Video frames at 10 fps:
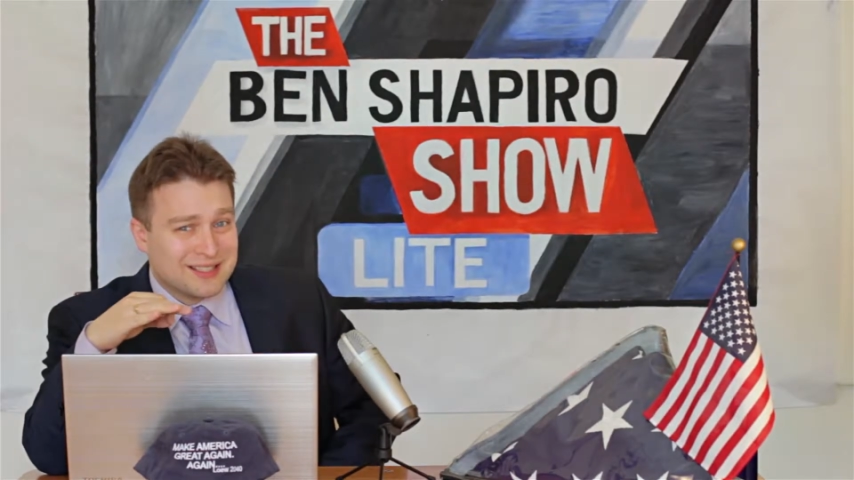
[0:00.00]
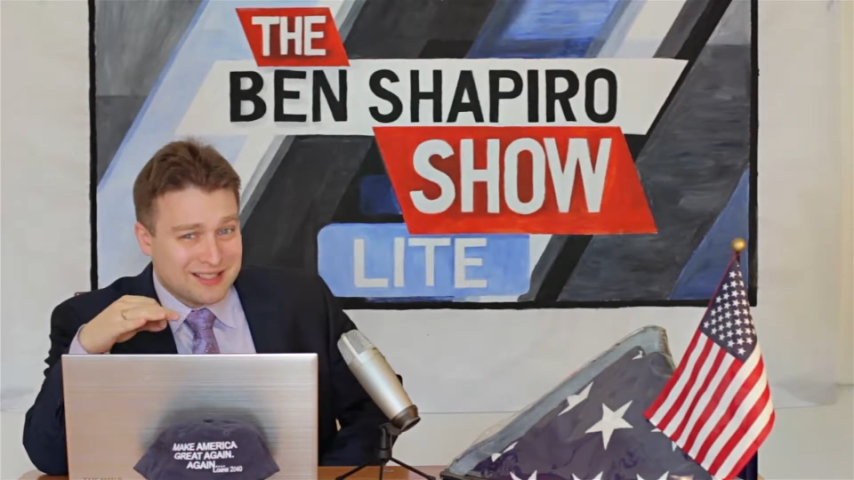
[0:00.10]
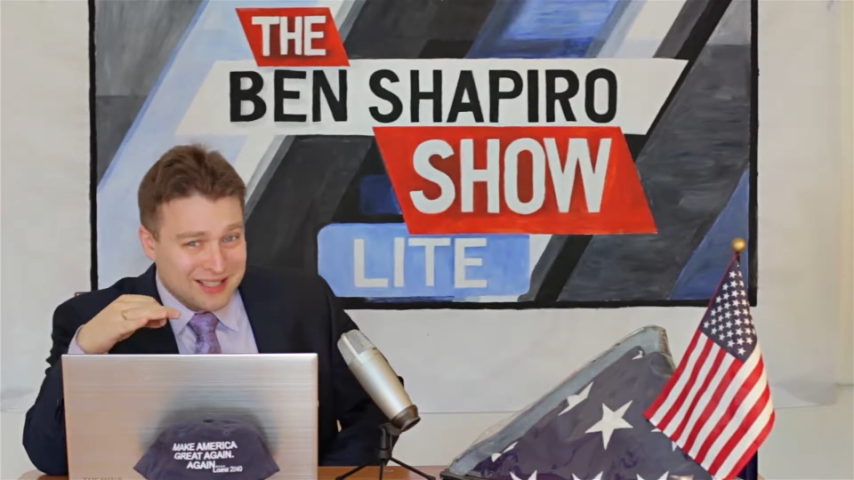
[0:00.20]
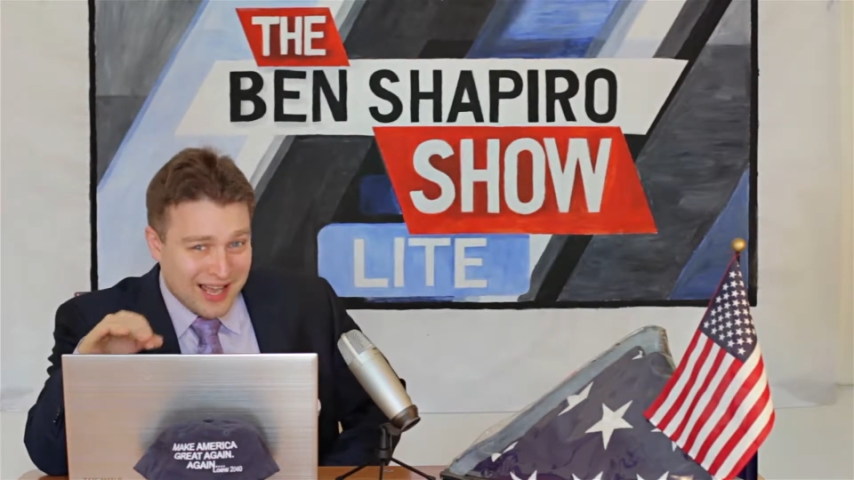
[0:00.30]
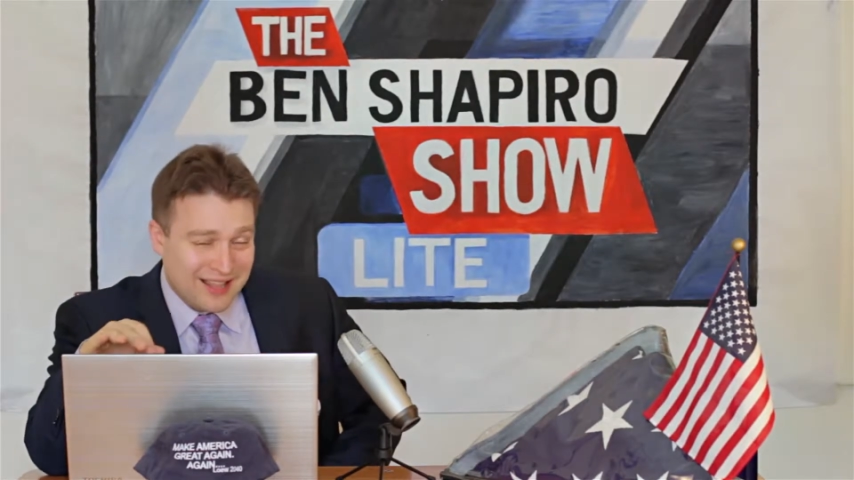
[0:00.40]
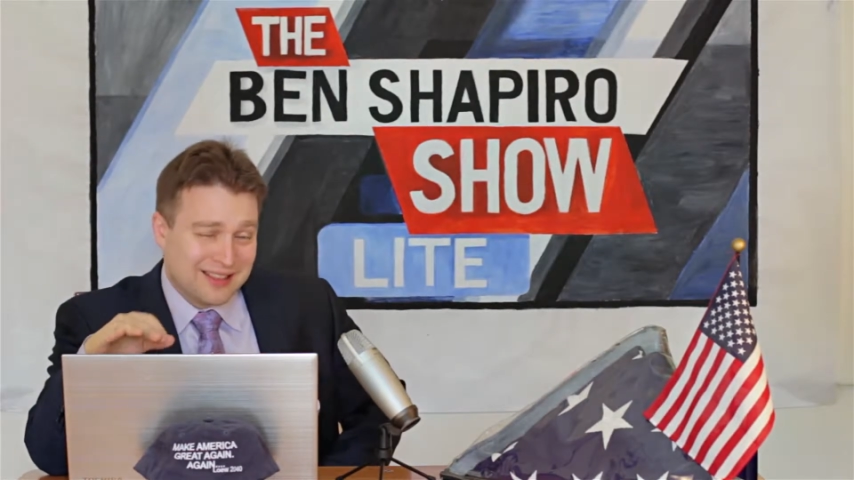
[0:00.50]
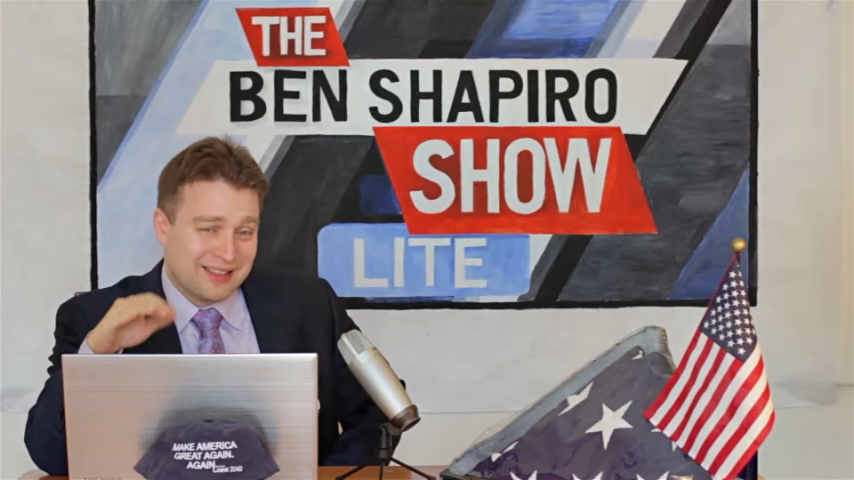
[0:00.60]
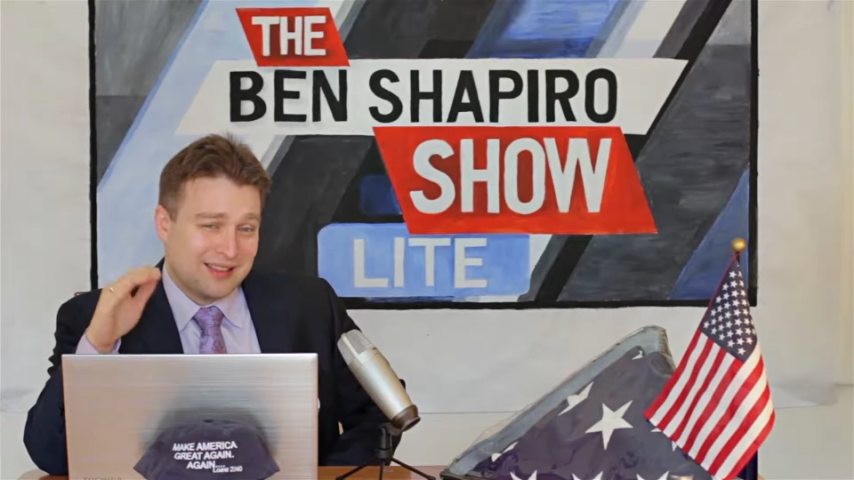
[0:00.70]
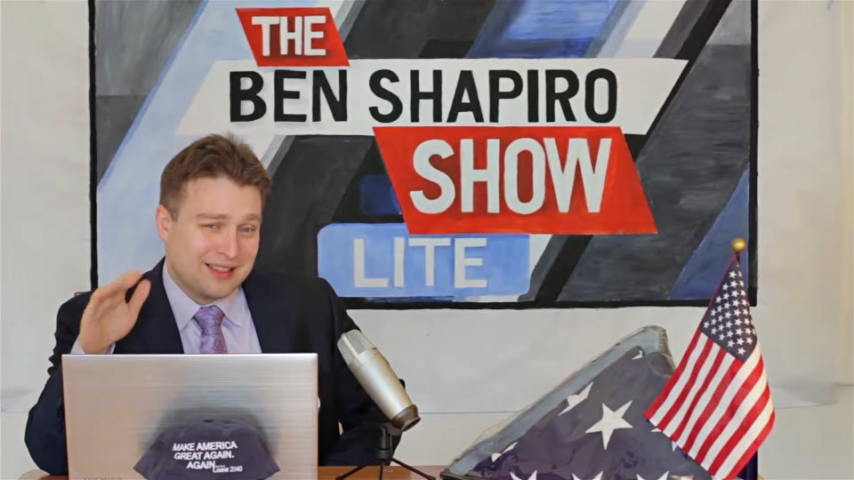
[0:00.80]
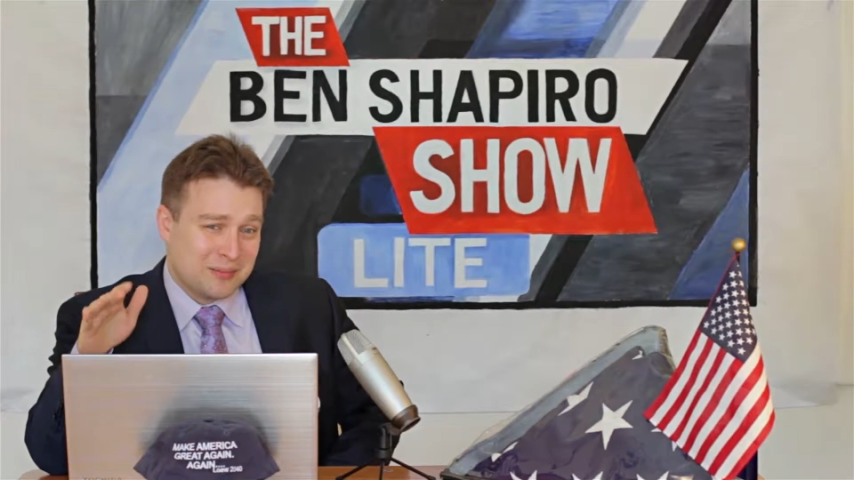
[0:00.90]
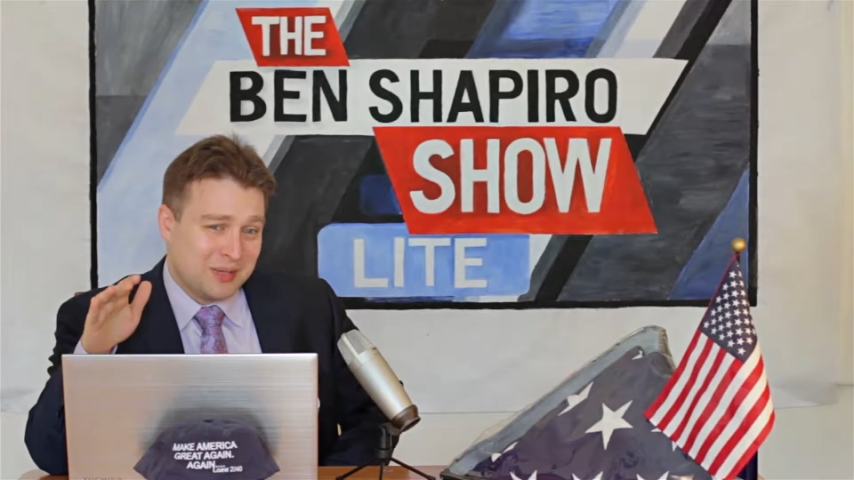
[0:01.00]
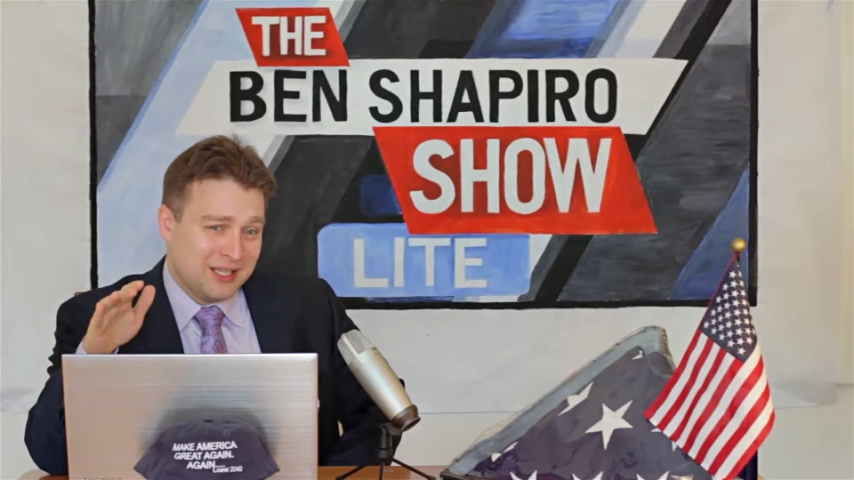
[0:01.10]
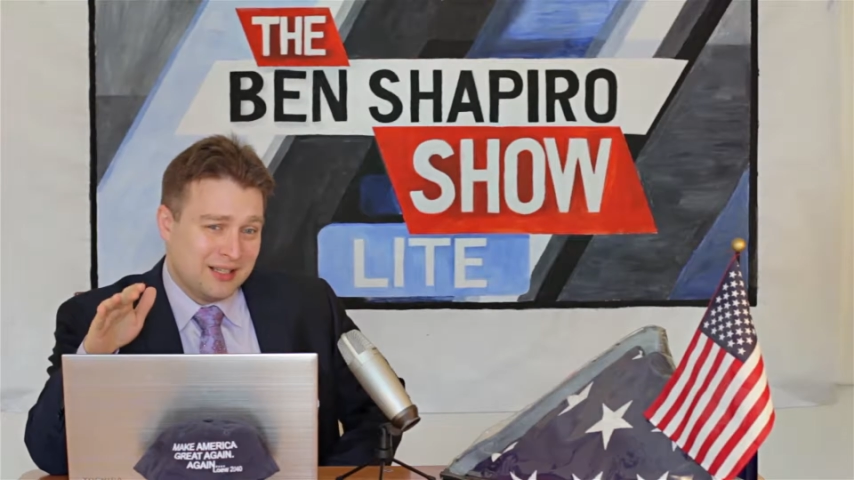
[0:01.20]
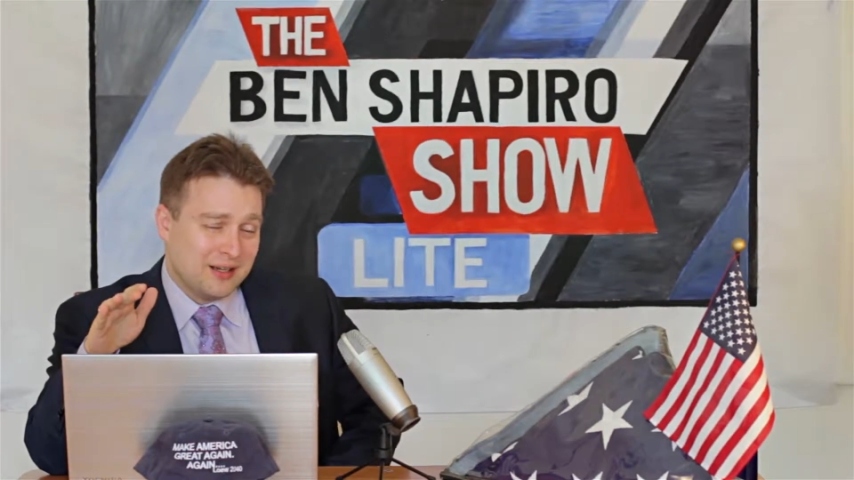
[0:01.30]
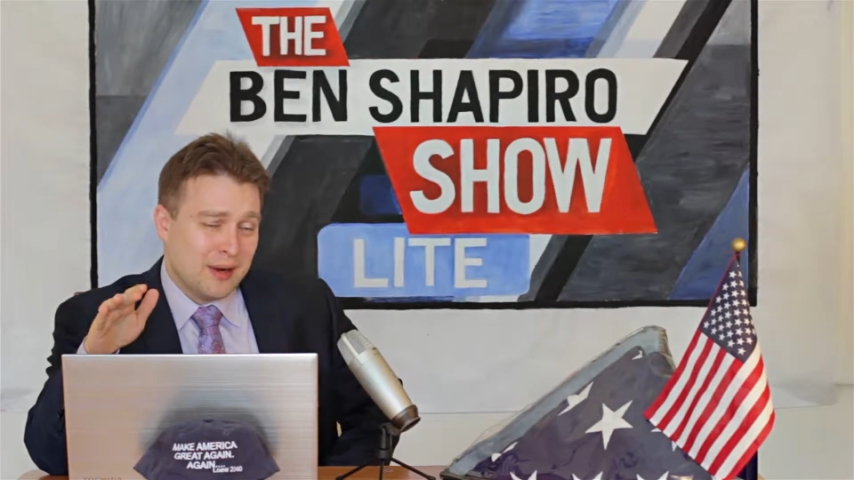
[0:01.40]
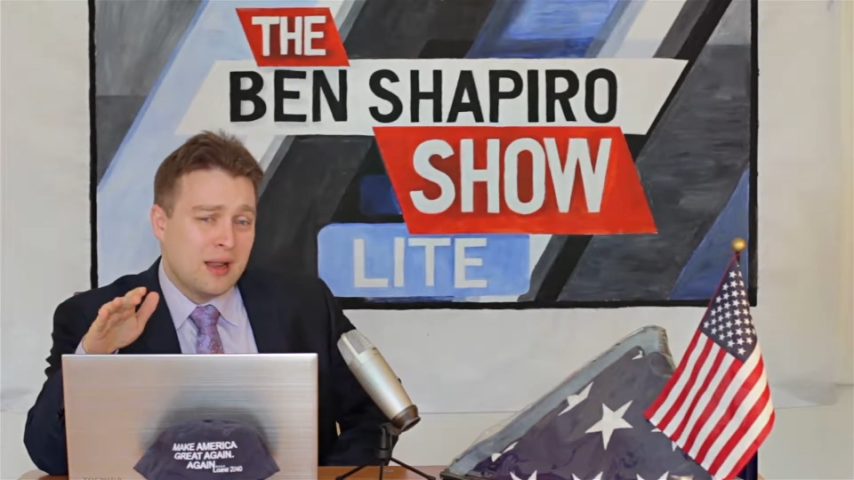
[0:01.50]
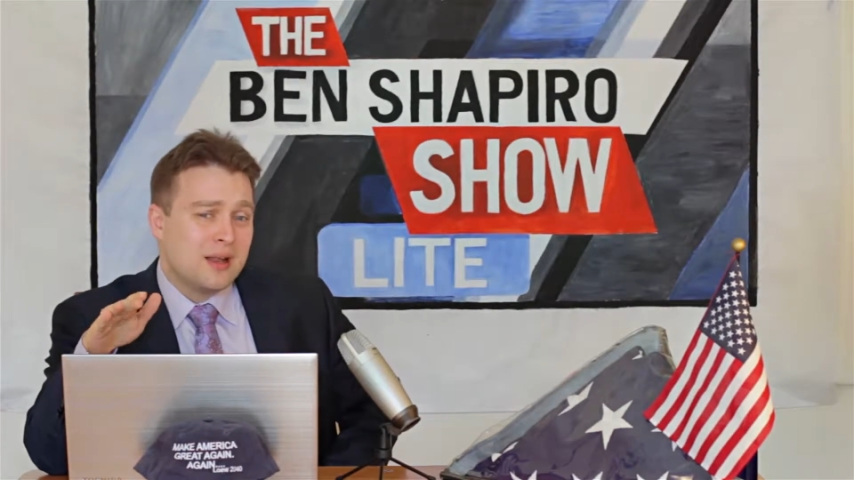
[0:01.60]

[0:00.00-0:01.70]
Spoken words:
death in the media,